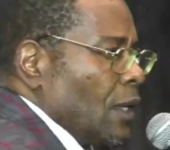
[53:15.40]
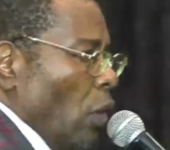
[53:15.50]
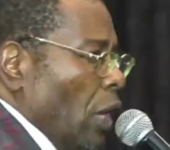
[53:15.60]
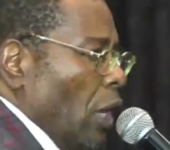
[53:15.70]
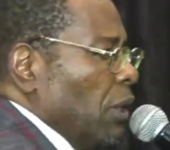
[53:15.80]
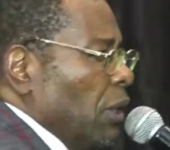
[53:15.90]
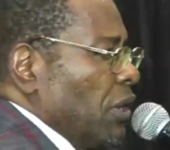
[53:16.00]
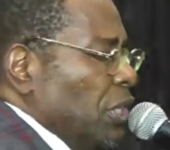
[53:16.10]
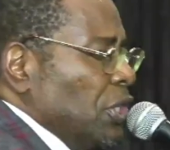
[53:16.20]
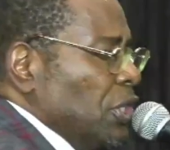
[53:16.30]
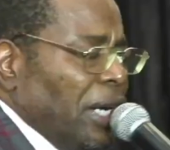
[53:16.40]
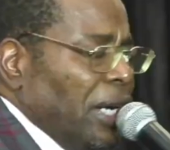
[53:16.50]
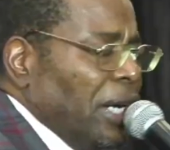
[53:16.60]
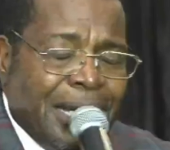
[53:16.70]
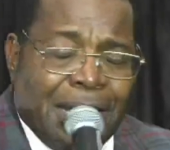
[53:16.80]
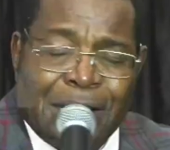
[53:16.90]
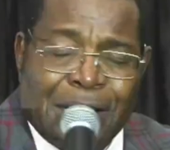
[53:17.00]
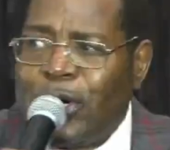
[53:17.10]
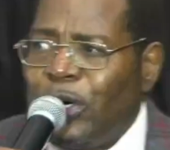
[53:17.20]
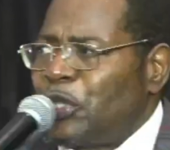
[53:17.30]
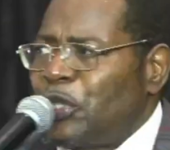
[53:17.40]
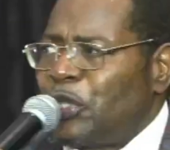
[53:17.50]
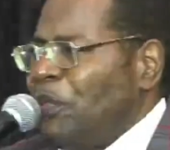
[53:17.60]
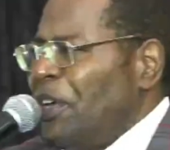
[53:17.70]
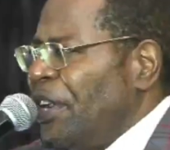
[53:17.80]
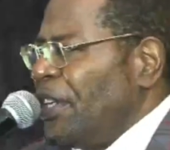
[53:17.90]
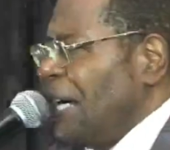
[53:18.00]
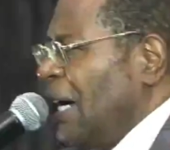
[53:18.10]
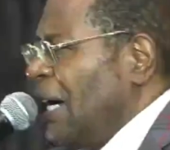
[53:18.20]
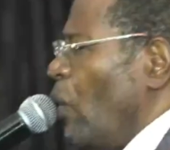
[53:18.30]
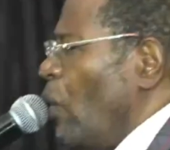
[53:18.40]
Come on, raise your hands. Say, Holy Spirit, uh, how I